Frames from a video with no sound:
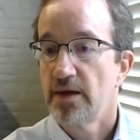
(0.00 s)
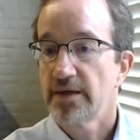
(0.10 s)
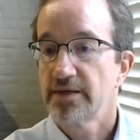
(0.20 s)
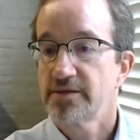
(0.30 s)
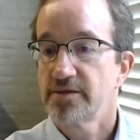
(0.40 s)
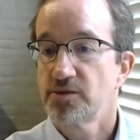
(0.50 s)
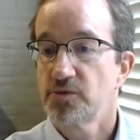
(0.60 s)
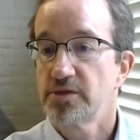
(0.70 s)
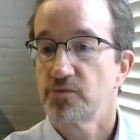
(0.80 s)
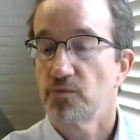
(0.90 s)
guess this
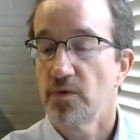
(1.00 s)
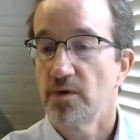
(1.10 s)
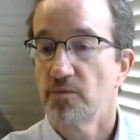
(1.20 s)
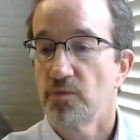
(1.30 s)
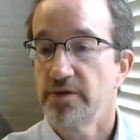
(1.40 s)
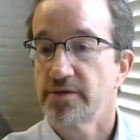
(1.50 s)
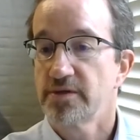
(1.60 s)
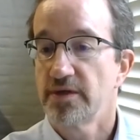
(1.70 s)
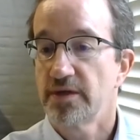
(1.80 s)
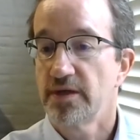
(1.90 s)
was
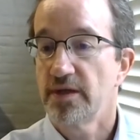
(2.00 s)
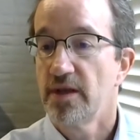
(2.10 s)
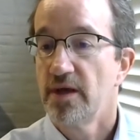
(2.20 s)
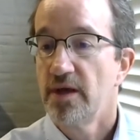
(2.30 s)
Ren's again.